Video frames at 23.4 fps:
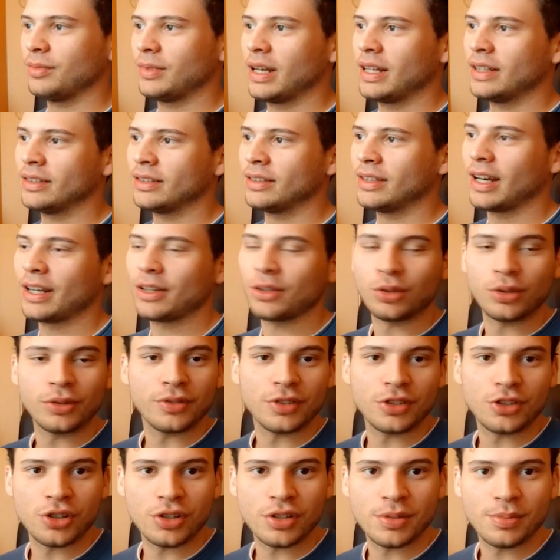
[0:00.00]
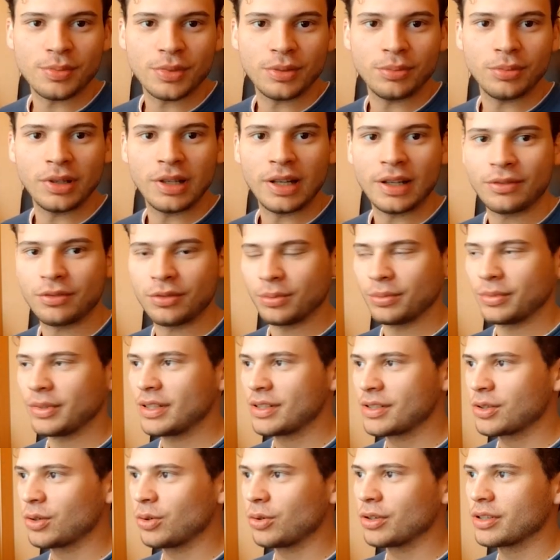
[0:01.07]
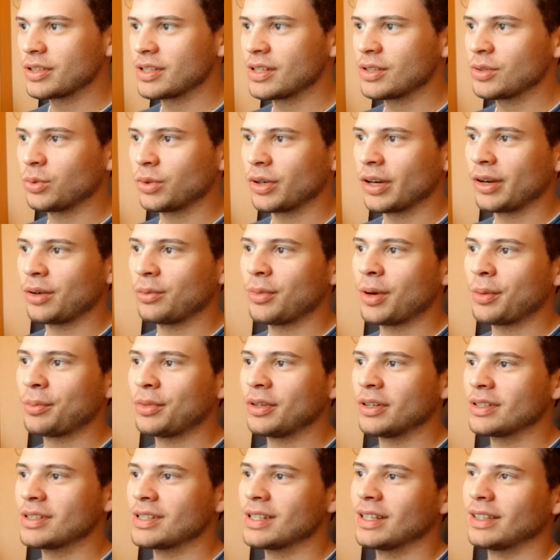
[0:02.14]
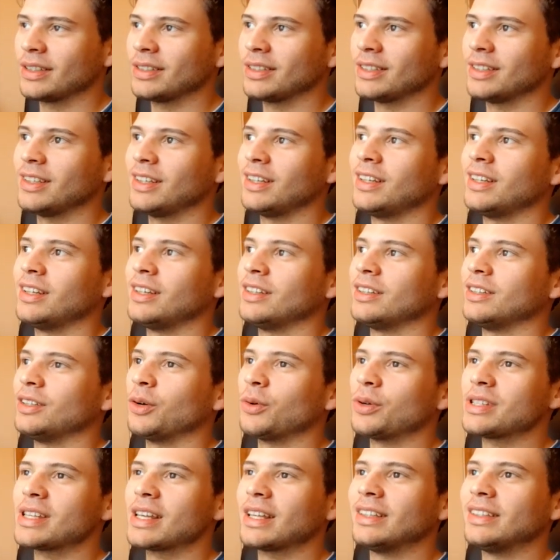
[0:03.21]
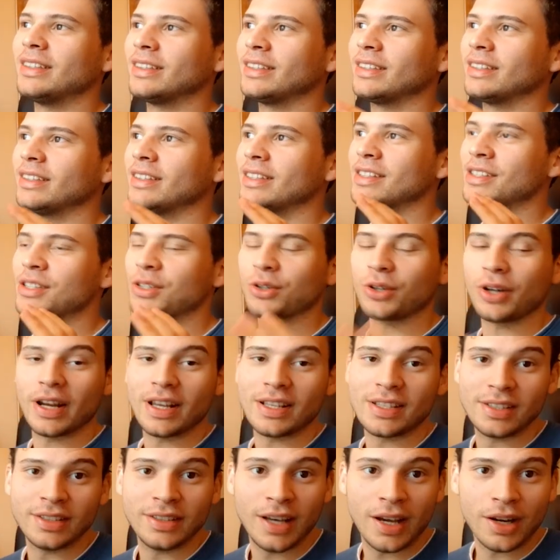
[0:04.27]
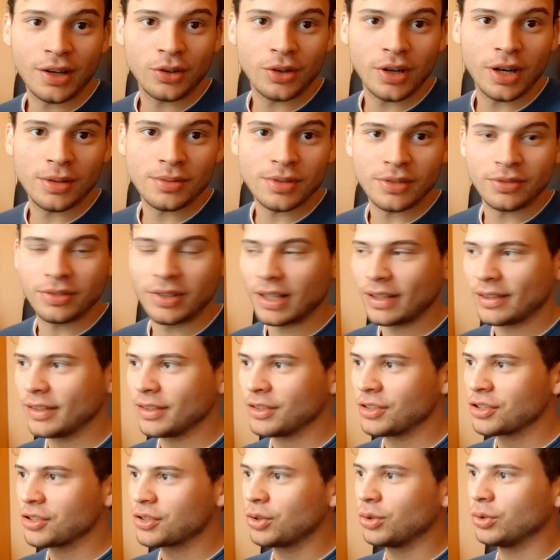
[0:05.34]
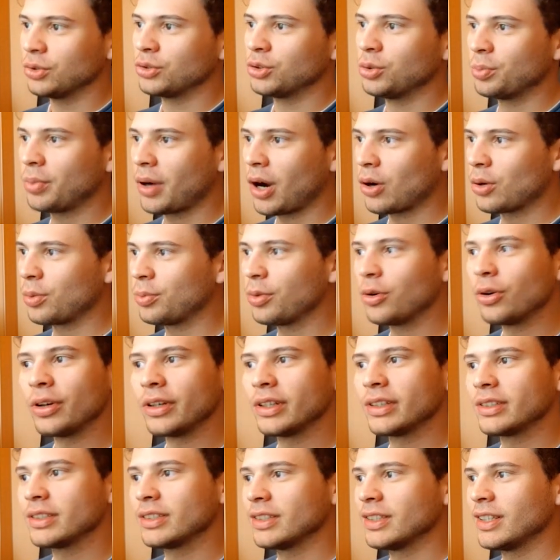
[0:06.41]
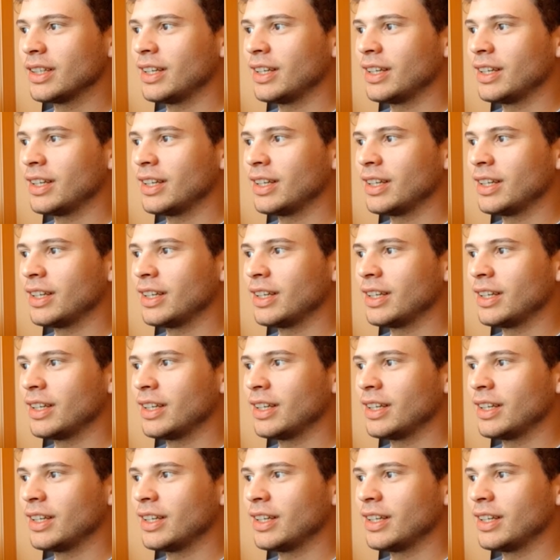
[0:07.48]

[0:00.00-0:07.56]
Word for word: And I don't know if it's just me, but like from these courses, what I remember is that they always had these crazy diagrams of like they just go into PowerPoint